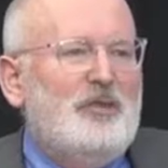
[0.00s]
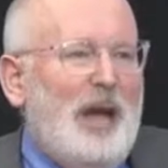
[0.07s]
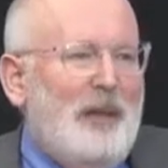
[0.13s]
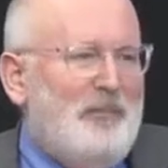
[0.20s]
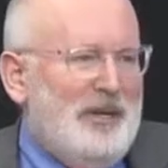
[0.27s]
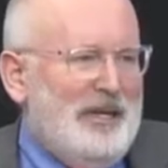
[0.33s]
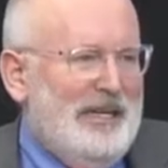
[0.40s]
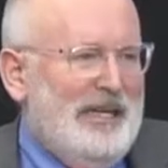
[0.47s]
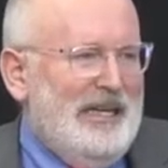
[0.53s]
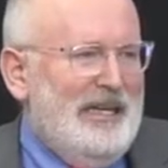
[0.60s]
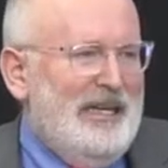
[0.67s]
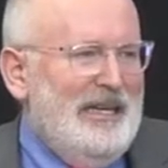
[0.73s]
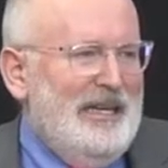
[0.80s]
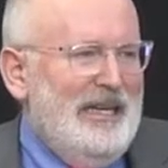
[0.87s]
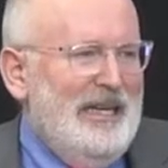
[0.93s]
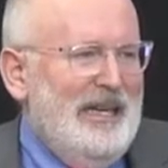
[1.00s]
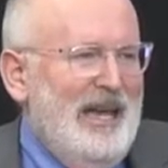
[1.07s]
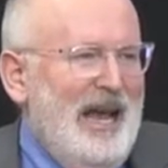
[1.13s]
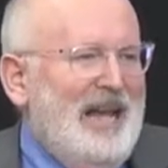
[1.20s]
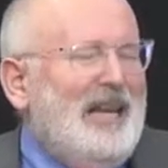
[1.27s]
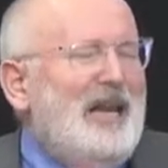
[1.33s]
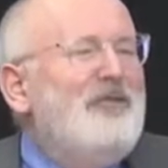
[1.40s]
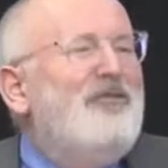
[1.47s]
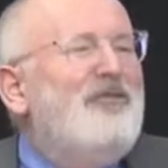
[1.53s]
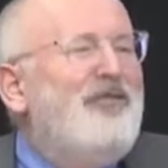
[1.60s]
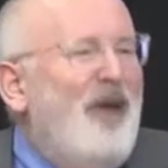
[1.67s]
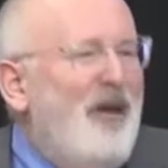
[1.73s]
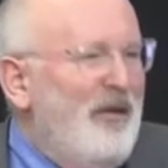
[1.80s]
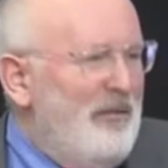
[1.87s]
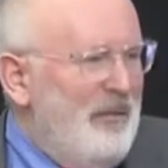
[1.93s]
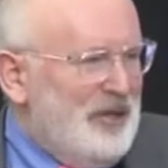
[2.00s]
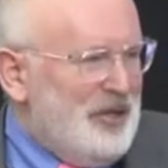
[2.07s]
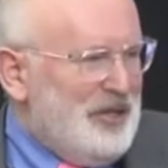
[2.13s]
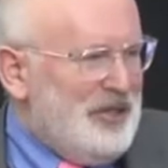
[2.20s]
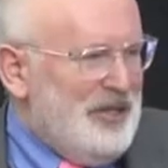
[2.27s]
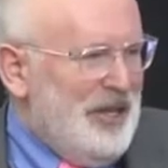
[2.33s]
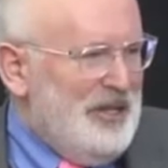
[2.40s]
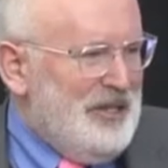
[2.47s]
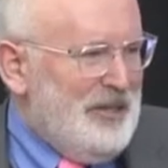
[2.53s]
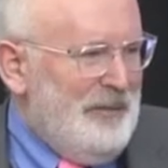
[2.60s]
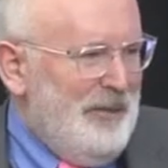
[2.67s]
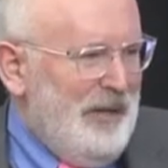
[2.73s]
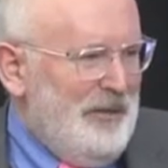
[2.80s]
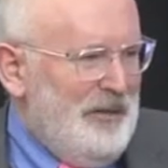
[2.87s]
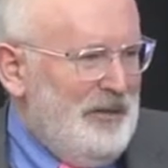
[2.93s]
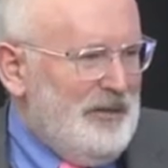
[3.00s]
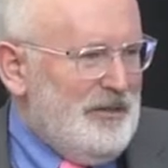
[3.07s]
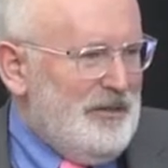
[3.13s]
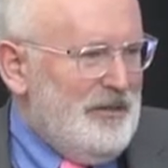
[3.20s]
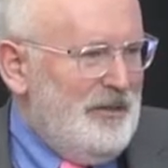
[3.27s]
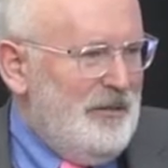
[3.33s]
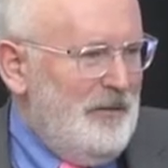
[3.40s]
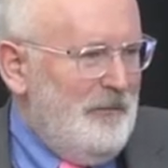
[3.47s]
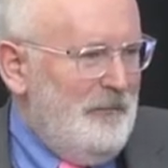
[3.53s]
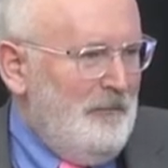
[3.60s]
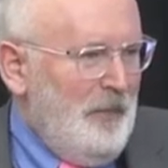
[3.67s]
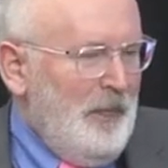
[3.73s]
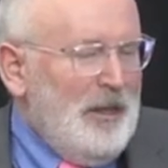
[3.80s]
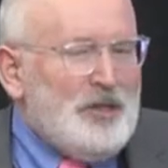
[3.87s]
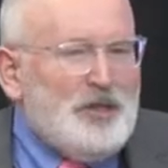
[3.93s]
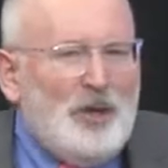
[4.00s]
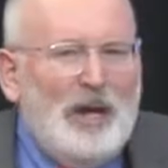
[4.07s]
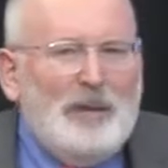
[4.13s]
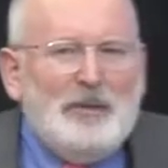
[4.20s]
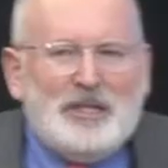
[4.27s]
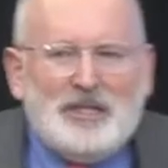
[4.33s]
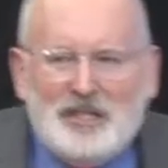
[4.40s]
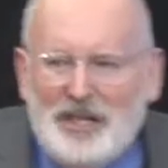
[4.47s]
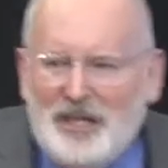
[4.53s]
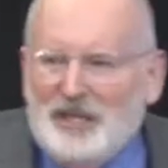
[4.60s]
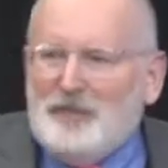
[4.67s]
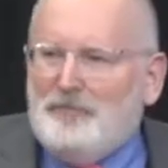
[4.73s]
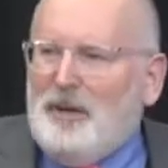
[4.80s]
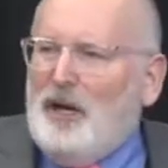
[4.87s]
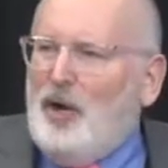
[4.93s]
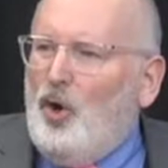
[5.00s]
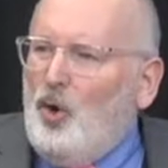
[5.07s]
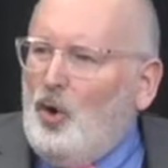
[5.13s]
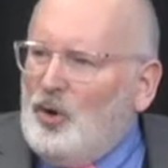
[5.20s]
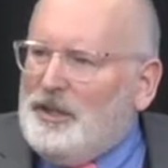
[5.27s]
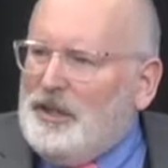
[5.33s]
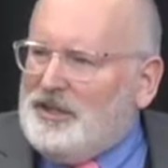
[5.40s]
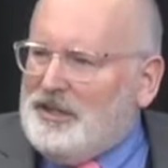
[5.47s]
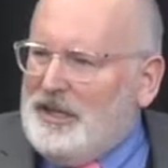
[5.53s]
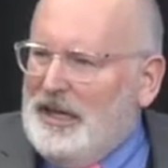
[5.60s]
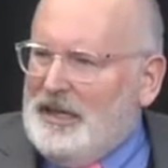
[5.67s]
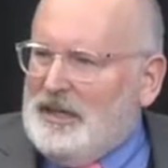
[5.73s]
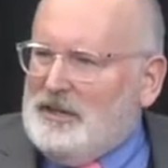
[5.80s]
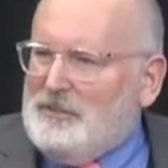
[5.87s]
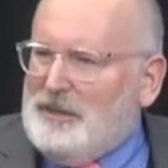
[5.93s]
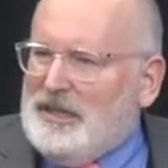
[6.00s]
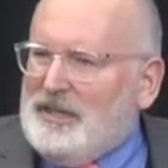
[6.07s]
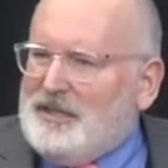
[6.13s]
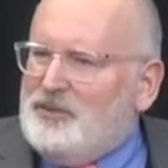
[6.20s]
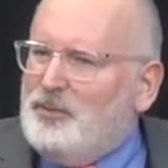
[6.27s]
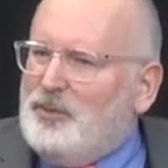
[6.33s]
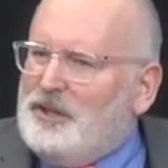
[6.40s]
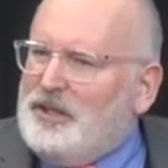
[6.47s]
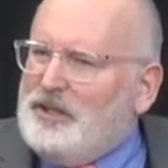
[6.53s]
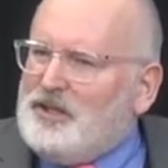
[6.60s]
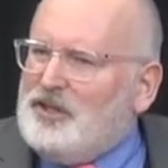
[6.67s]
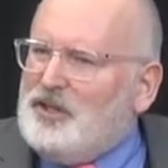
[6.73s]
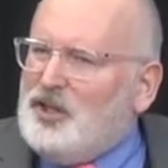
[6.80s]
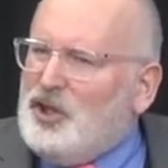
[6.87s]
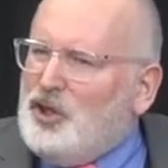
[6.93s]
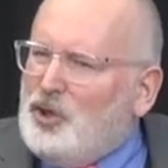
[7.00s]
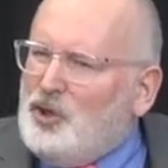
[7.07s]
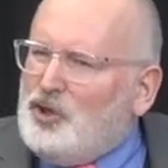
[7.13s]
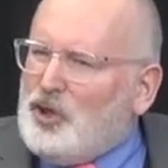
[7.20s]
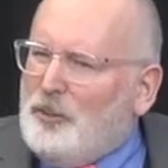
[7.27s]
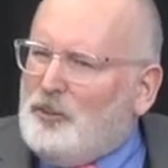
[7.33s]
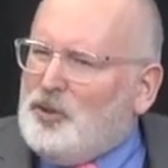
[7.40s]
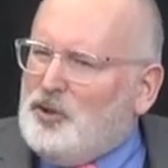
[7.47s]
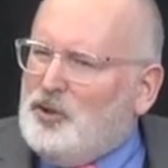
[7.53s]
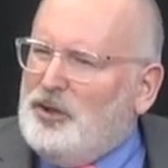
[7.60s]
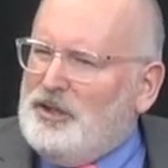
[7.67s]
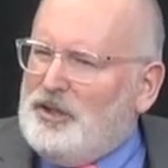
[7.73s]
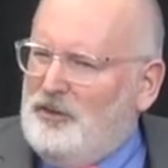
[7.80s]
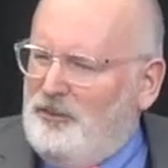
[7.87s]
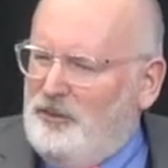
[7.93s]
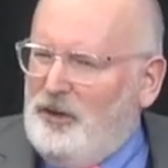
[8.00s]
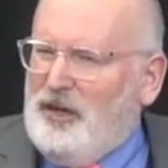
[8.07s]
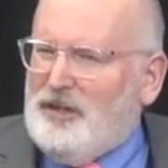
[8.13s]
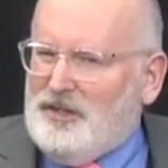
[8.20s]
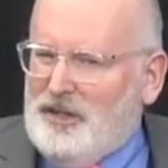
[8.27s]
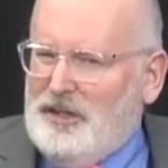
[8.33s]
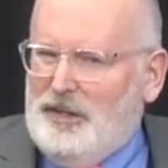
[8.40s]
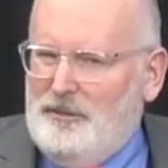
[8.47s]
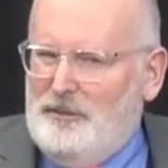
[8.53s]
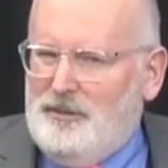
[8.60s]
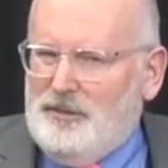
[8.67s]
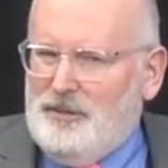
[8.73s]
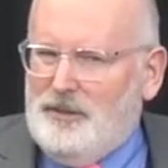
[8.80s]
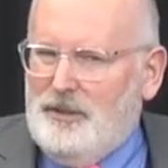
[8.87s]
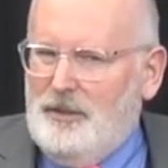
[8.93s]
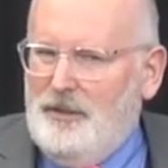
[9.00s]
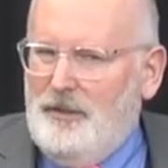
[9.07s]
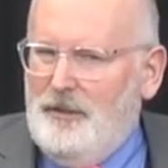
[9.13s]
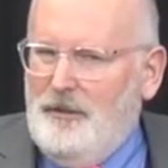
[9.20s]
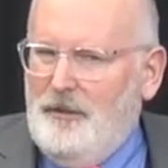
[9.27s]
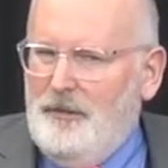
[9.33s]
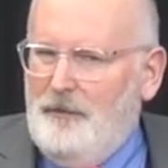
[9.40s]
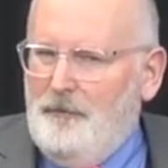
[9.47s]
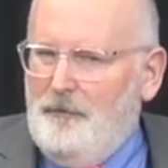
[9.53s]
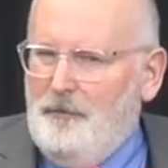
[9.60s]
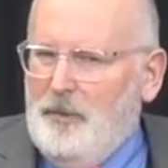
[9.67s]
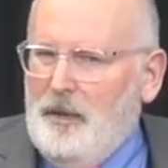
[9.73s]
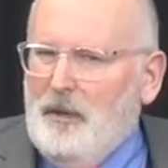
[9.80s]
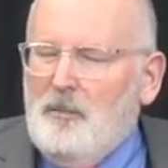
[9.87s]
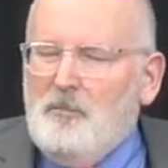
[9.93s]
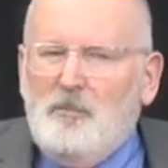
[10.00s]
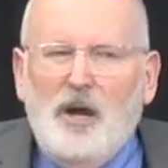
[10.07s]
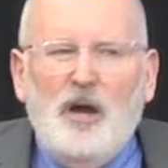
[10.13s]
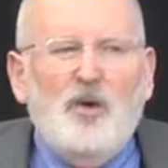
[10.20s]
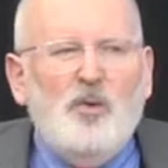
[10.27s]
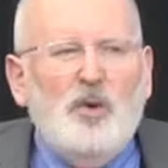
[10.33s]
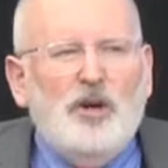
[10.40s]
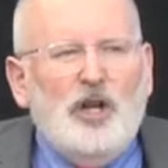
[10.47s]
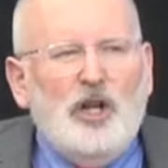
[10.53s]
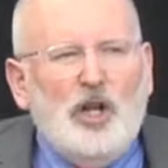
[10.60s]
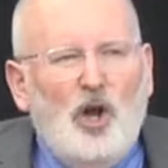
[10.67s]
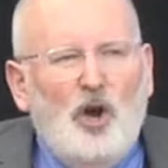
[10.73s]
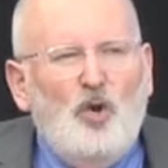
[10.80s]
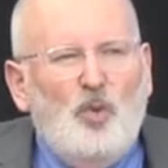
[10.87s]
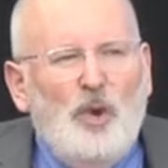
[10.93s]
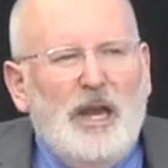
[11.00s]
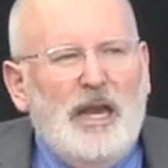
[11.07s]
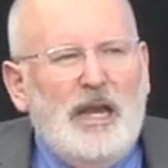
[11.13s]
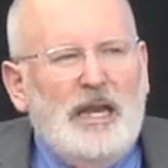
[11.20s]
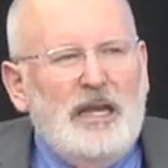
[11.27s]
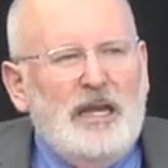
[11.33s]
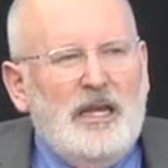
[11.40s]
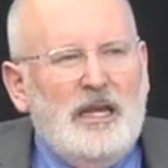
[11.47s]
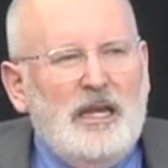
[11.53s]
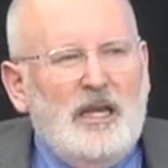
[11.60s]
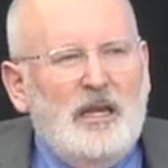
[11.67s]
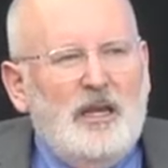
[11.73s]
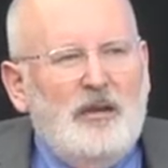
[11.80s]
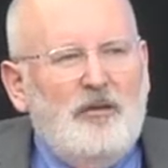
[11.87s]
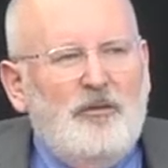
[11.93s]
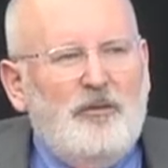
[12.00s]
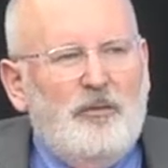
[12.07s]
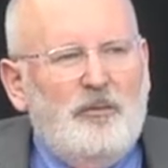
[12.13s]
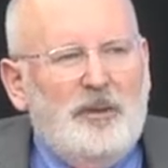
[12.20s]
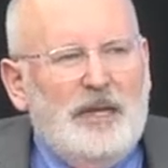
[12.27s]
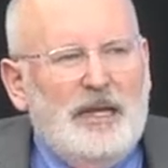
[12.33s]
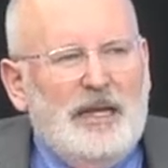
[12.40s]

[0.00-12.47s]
rapidly. And I'm very much excited about this. So I'm excited by all these things because this is a huge opportunity for our times. But we're a long way from